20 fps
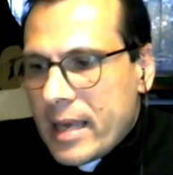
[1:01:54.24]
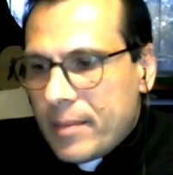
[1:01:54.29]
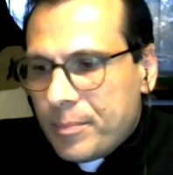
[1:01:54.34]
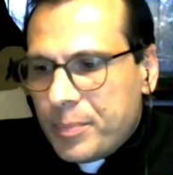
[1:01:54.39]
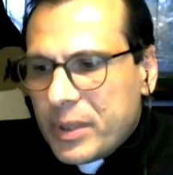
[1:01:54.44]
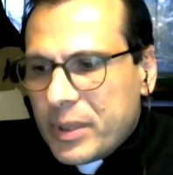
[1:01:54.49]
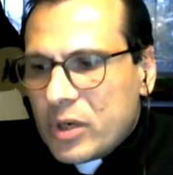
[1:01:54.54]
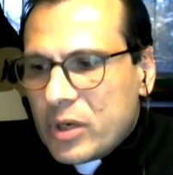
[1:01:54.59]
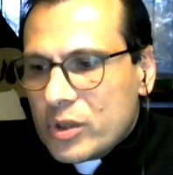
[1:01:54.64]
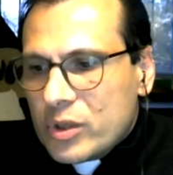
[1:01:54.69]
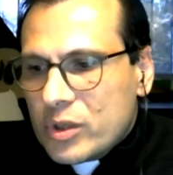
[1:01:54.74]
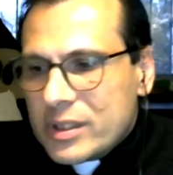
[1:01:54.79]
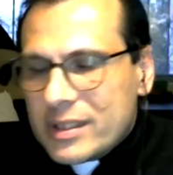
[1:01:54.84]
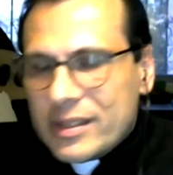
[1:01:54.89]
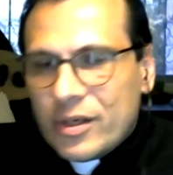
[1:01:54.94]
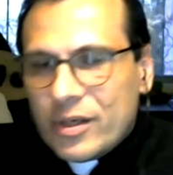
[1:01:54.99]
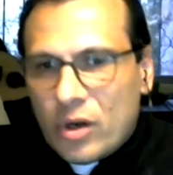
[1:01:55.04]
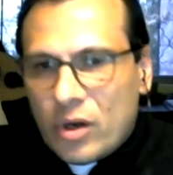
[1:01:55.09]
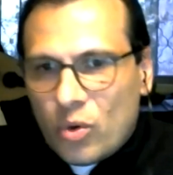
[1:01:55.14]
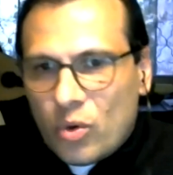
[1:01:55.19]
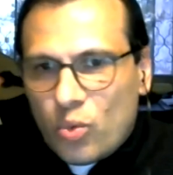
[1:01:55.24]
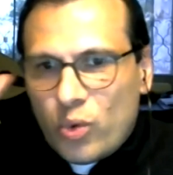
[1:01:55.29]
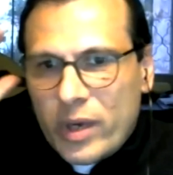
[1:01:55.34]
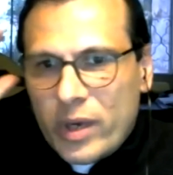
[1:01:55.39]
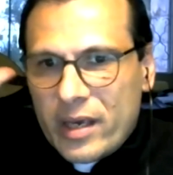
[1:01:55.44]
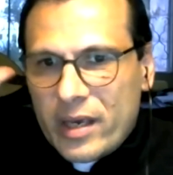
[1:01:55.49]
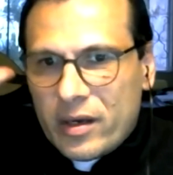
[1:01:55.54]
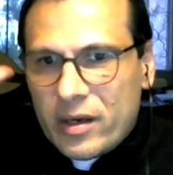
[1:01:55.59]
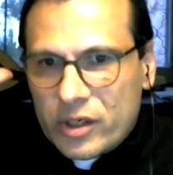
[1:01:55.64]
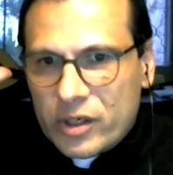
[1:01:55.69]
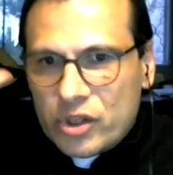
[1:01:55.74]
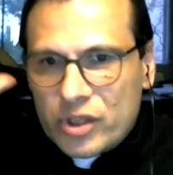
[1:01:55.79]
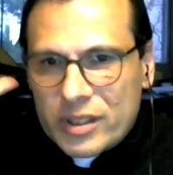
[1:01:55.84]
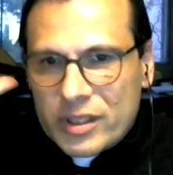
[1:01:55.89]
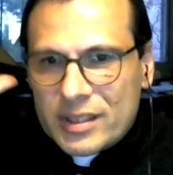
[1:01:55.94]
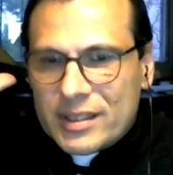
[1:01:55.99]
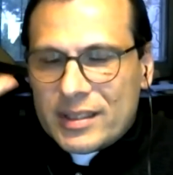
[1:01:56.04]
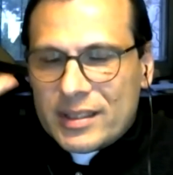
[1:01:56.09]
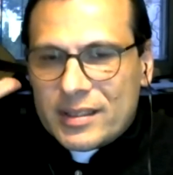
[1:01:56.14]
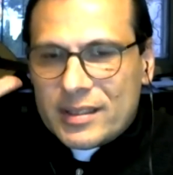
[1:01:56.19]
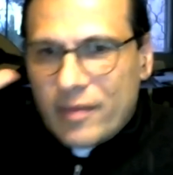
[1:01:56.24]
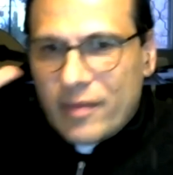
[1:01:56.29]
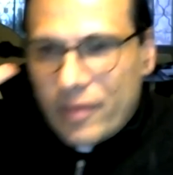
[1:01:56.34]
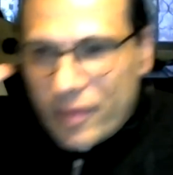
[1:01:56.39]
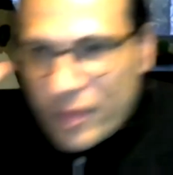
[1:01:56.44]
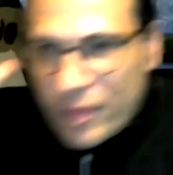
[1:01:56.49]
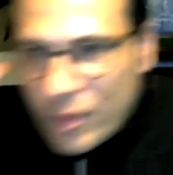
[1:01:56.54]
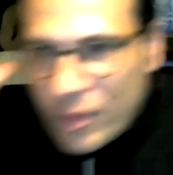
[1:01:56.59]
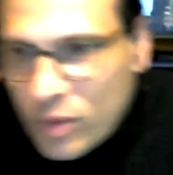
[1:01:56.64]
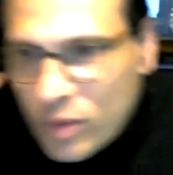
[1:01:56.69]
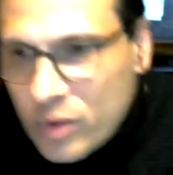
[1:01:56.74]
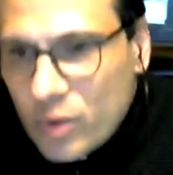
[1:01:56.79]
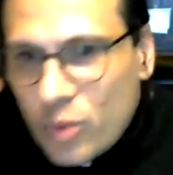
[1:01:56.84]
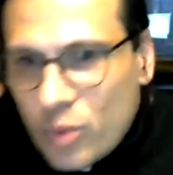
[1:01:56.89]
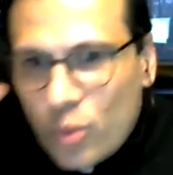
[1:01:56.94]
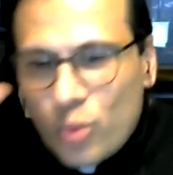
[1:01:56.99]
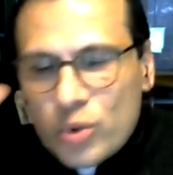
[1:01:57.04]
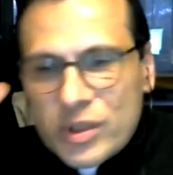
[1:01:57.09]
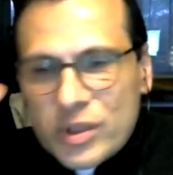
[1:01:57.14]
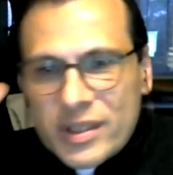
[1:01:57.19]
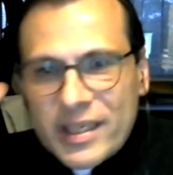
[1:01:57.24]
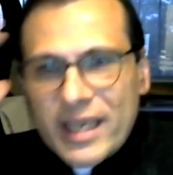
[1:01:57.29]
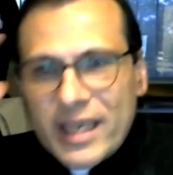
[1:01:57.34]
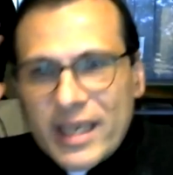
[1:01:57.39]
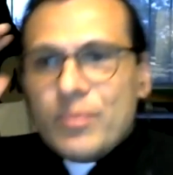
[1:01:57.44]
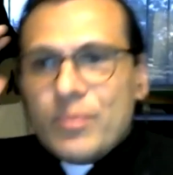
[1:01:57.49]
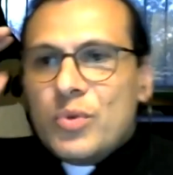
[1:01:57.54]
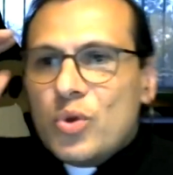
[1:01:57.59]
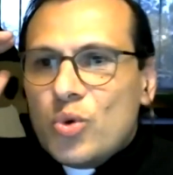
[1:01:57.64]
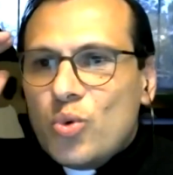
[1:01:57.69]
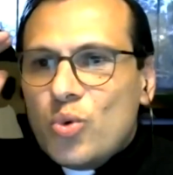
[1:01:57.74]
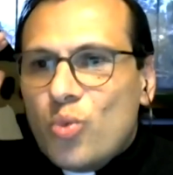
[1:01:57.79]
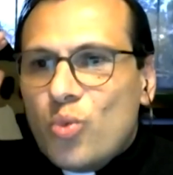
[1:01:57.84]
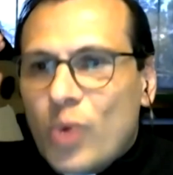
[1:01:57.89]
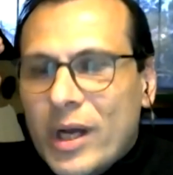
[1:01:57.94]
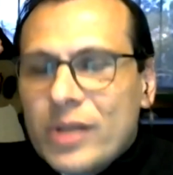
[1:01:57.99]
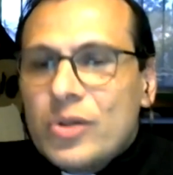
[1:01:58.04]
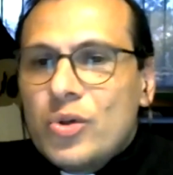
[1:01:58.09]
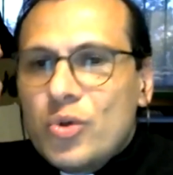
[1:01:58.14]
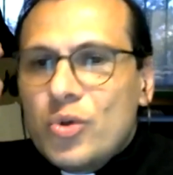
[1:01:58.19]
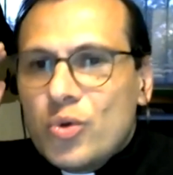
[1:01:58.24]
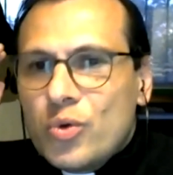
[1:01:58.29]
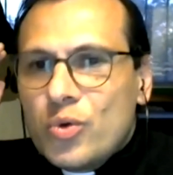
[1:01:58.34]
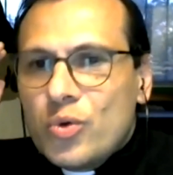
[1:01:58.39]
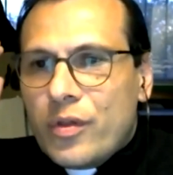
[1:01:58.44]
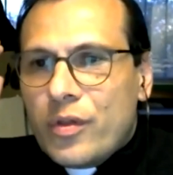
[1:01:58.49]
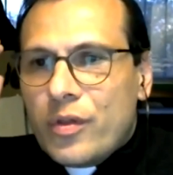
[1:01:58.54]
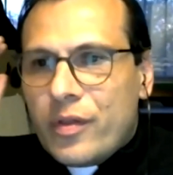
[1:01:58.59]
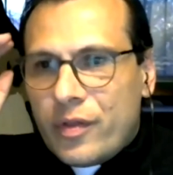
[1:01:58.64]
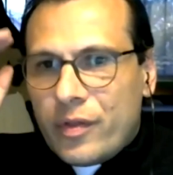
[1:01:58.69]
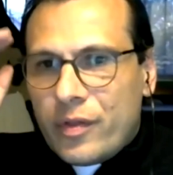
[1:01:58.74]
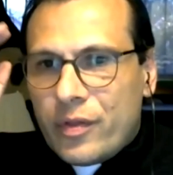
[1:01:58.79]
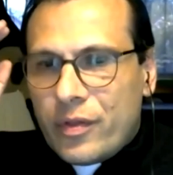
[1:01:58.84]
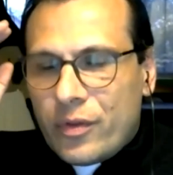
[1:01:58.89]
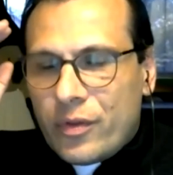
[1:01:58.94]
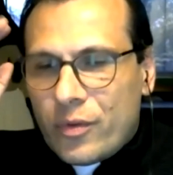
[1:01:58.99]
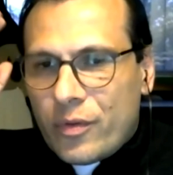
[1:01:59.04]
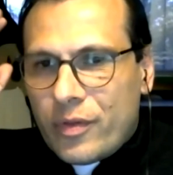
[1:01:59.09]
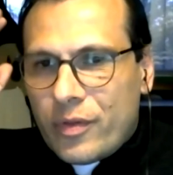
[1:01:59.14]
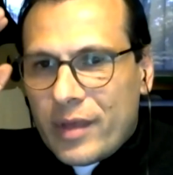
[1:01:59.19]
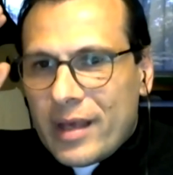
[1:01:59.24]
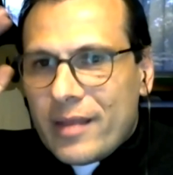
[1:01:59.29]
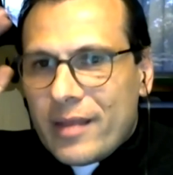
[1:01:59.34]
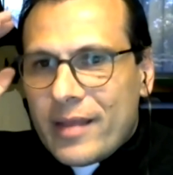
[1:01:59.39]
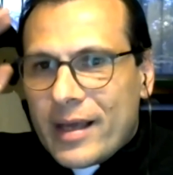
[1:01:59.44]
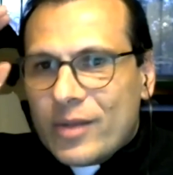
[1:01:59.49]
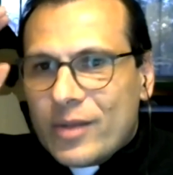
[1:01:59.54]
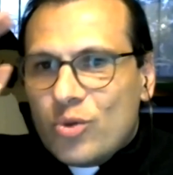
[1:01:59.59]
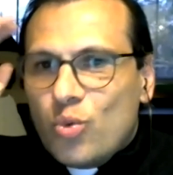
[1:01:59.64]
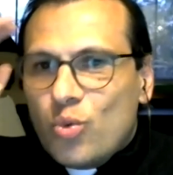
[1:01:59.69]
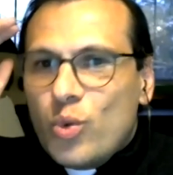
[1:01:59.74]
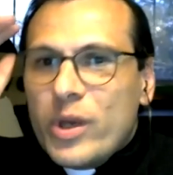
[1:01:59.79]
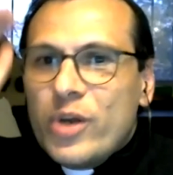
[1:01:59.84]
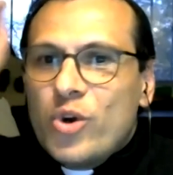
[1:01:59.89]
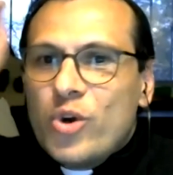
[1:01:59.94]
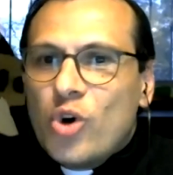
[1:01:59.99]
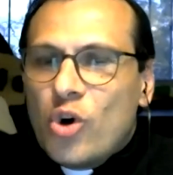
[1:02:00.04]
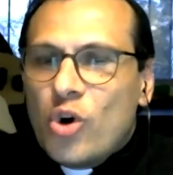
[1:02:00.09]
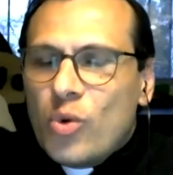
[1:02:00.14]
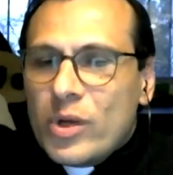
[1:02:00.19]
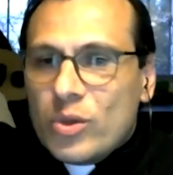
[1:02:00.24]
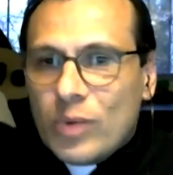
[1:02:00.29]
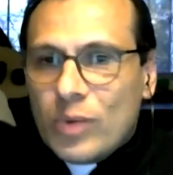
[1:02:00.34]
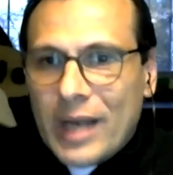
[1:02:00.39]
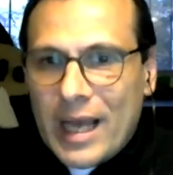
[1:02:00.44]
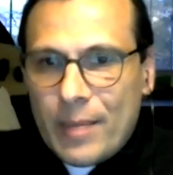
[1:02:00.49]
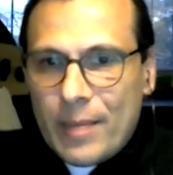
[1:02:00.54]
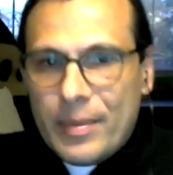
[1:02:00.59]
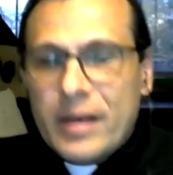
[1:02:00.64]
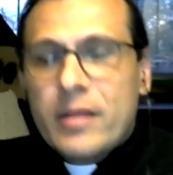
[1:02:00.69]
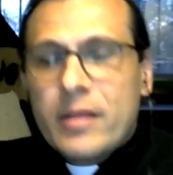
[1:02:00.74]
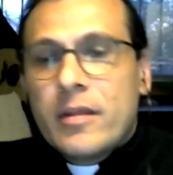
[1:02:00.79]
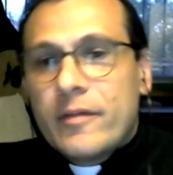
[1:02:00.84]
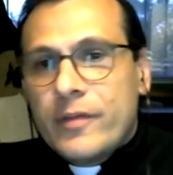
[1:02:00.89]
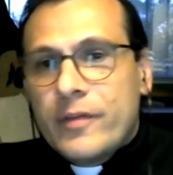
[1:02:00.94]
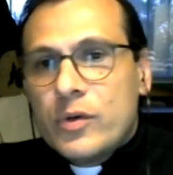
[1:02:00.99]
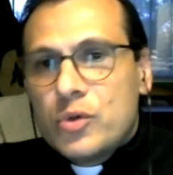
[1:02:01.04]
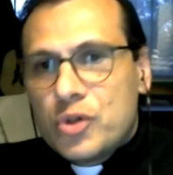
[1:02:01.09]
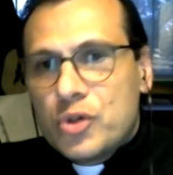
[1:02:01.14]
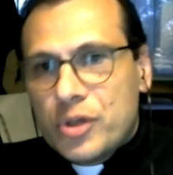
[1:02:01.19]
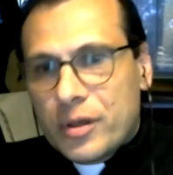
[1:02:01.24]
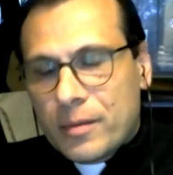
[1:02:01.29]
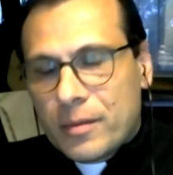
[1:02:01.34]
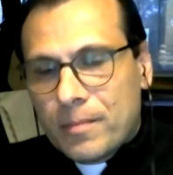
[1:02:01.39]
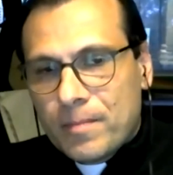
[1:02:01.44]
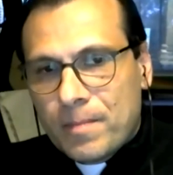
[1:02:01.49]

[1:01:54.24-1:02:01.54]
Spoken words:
Because, we Christians seem to want to think that we know what will happen in the future,